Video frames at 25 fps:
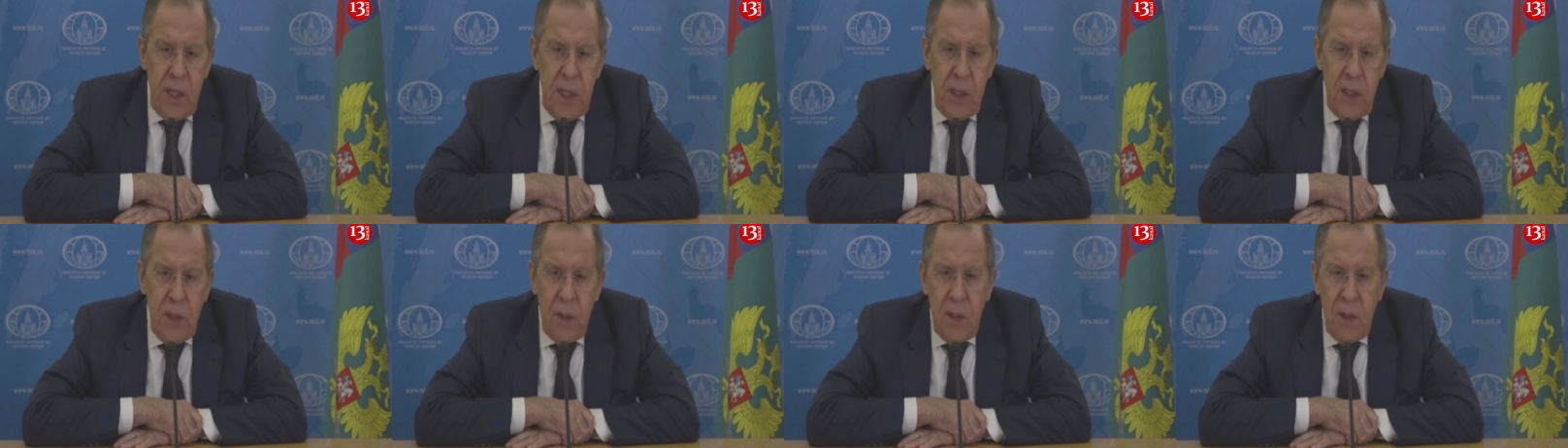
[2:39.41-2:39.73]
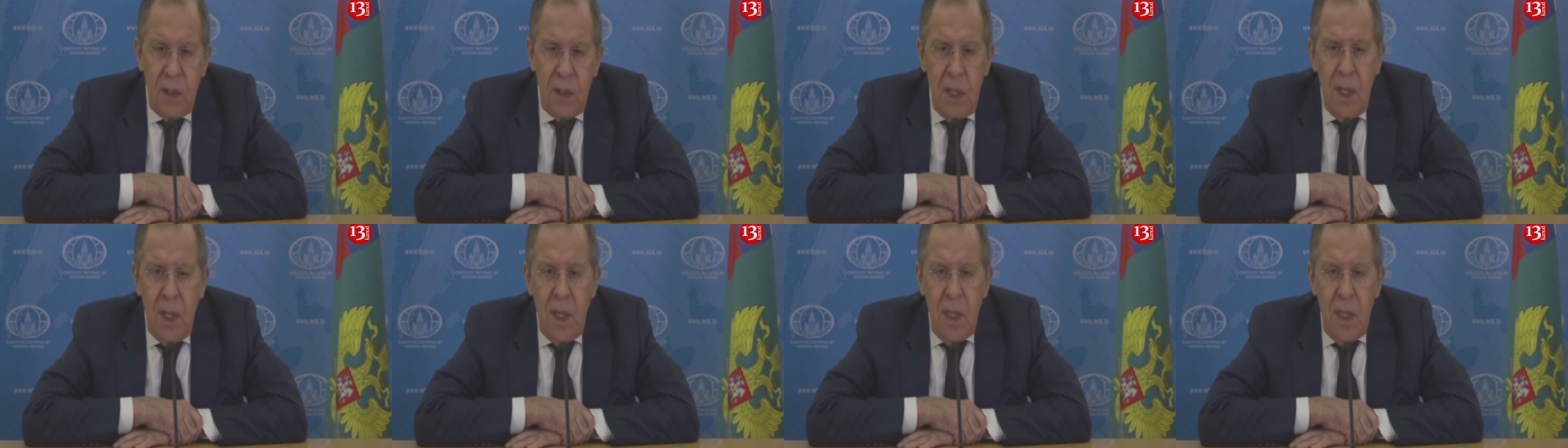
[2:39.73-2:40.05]

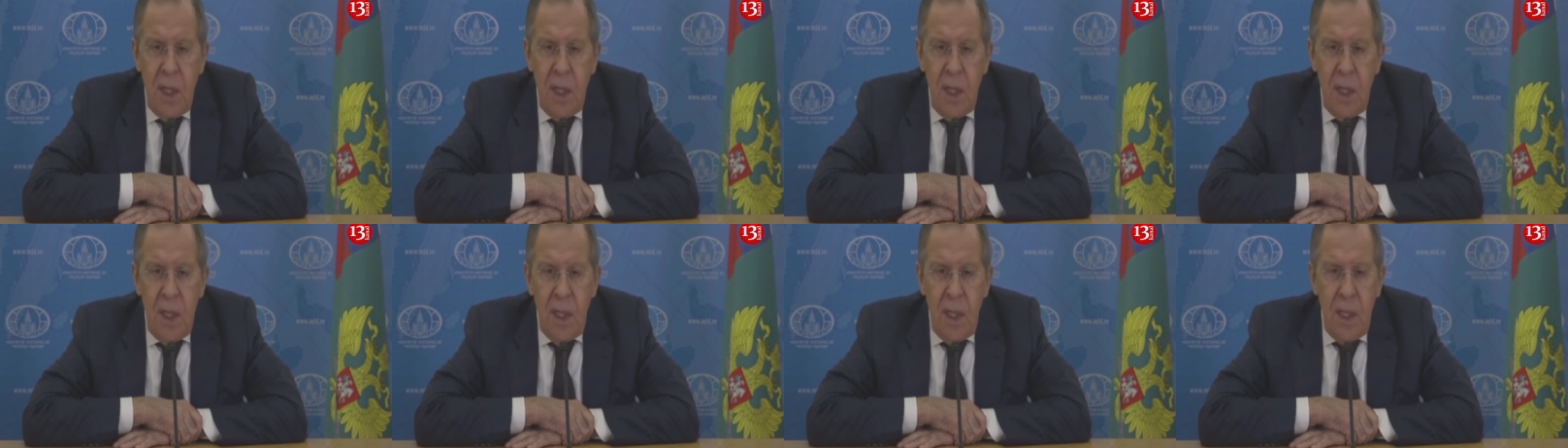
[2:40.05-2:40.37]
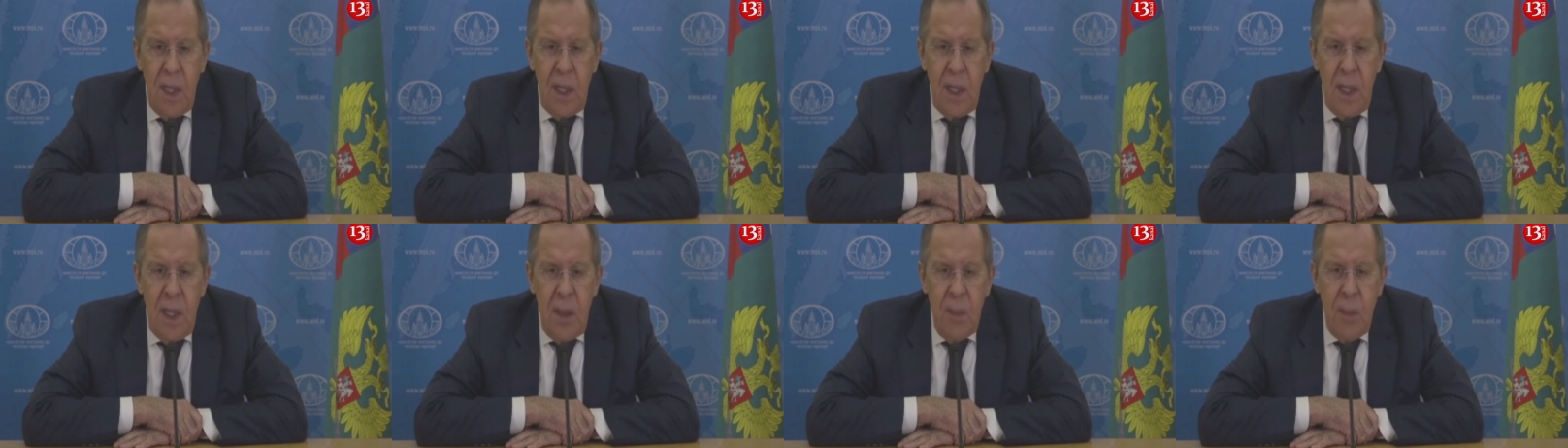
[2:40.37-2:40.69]
uh, but the
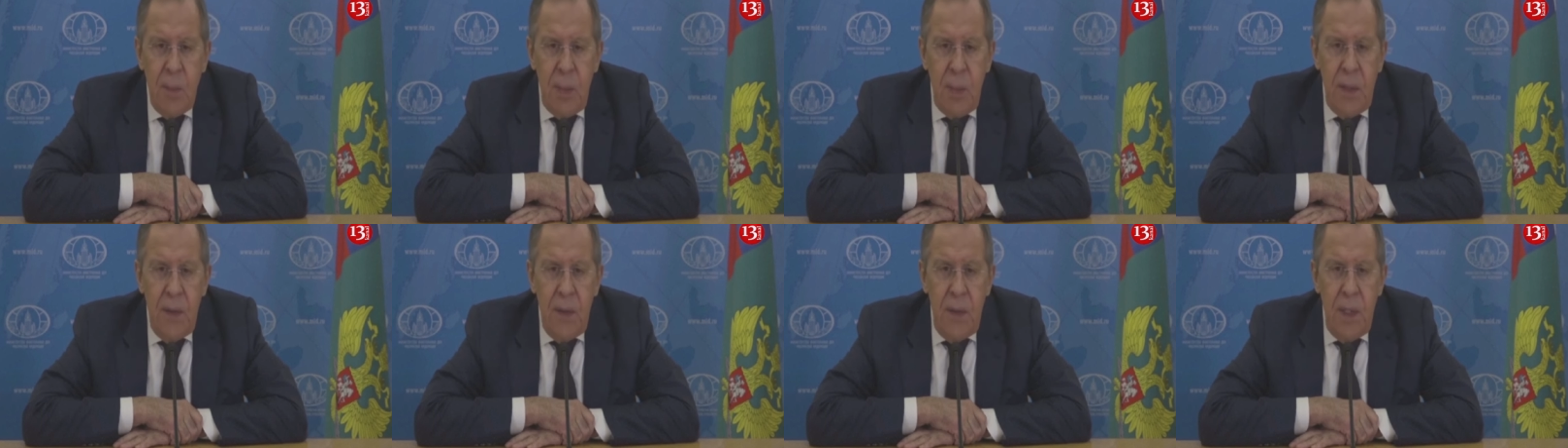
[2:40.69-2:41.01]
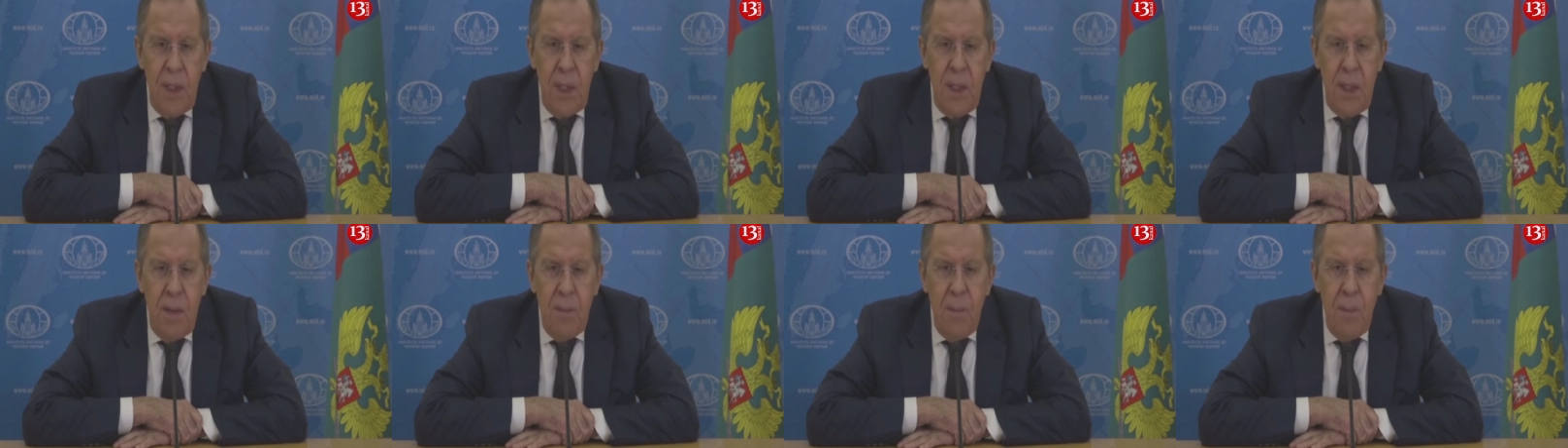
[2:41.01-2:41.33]
main
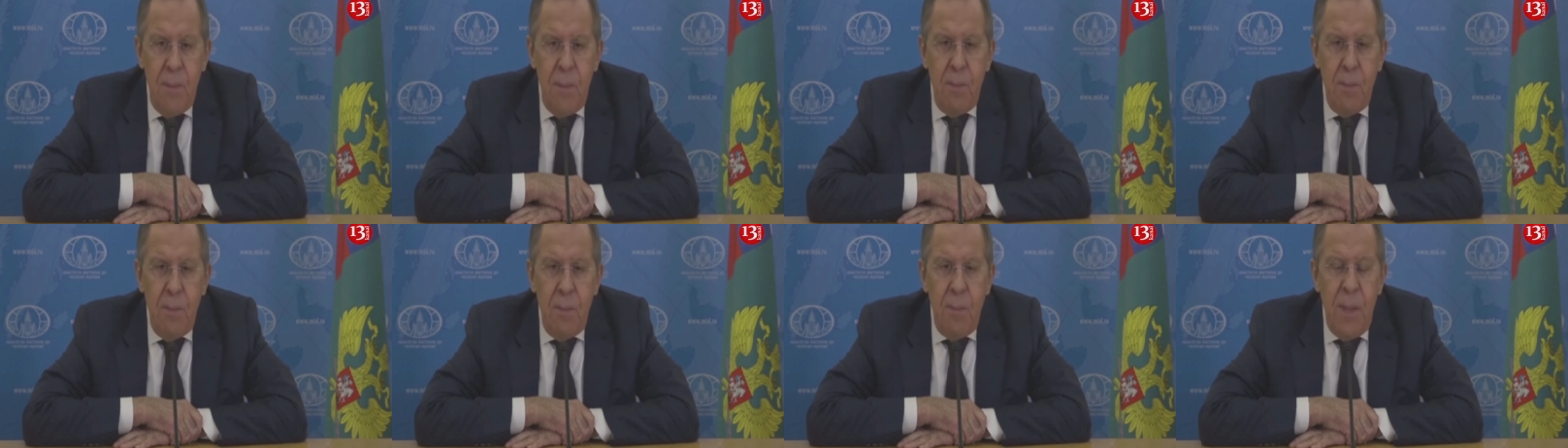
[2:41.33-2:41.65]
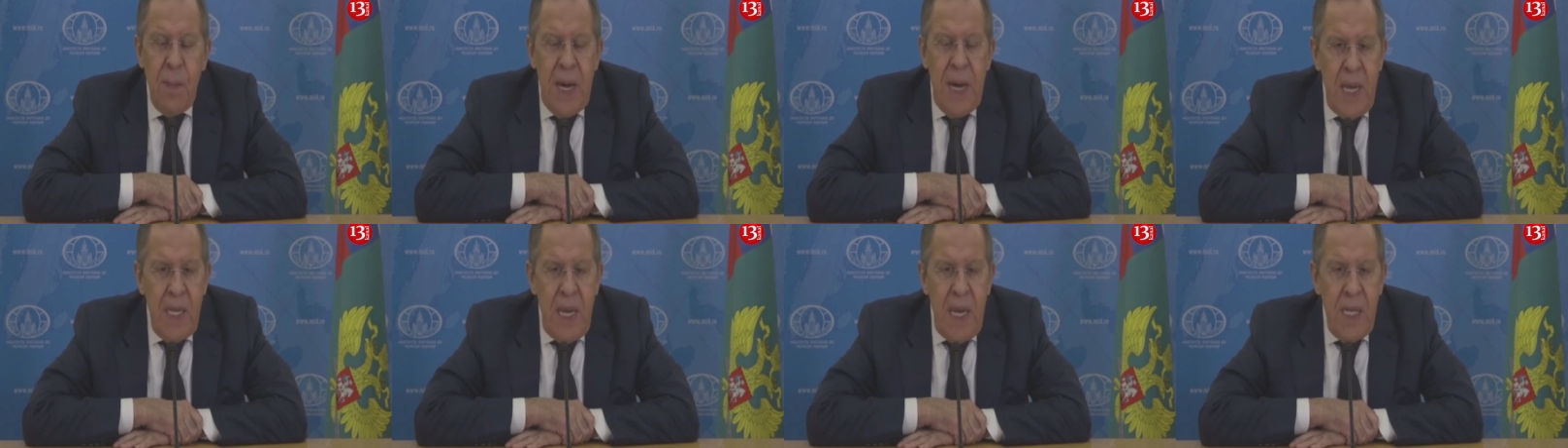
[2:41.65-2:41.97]
result
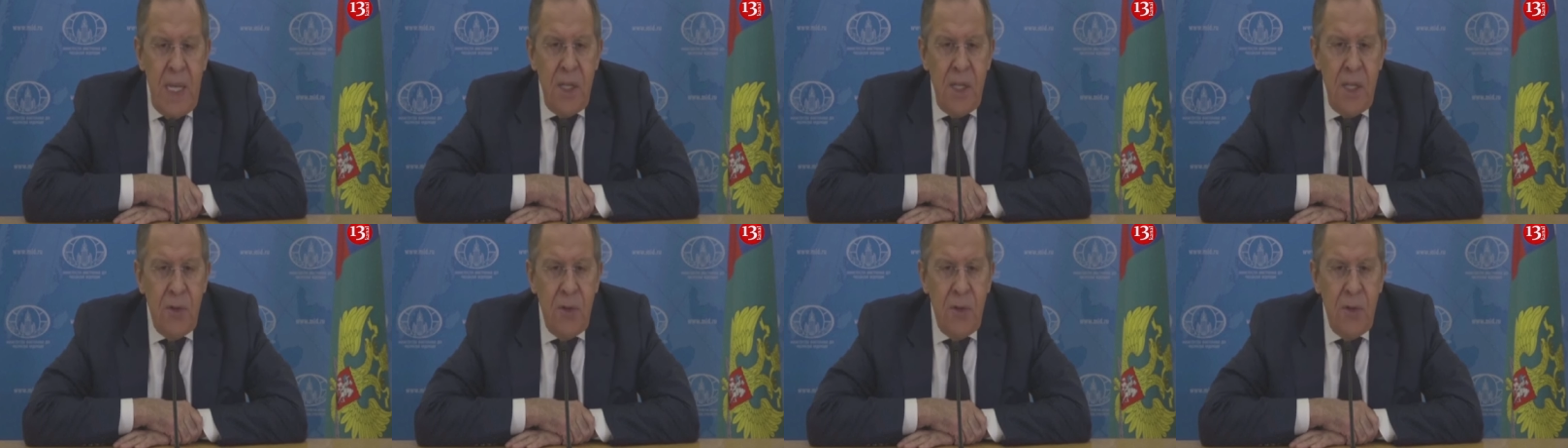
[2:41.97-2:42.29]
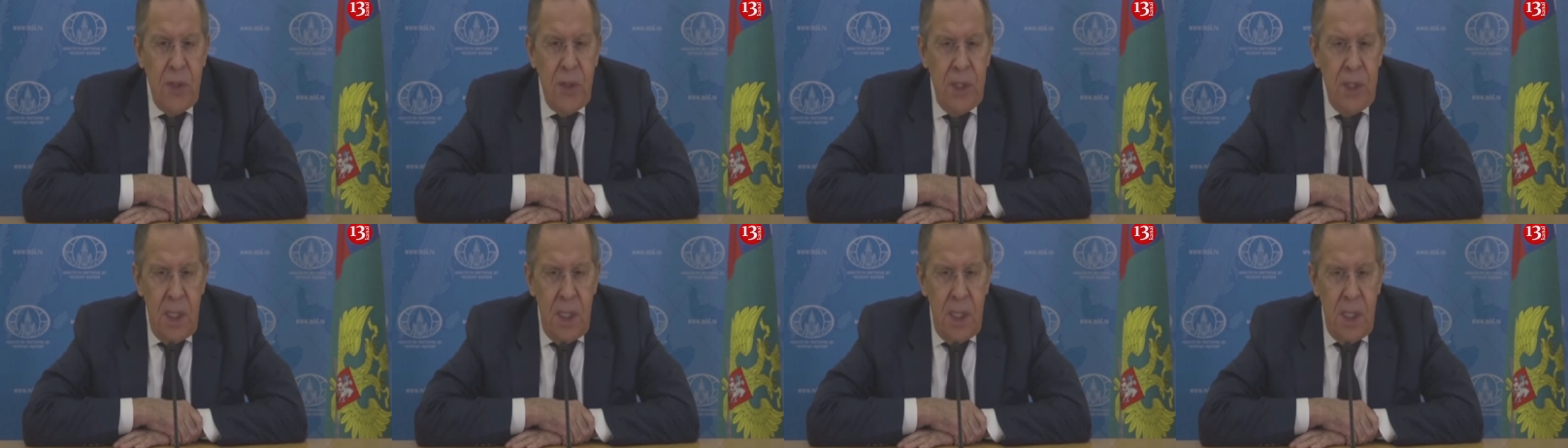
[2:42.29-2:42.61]
for
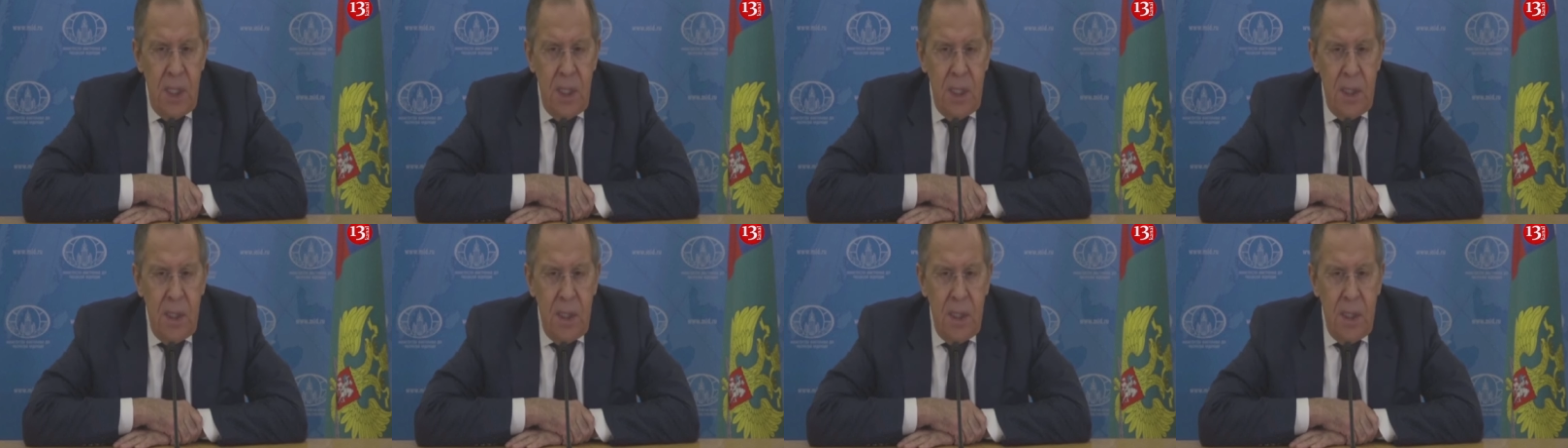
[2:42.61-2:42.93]
us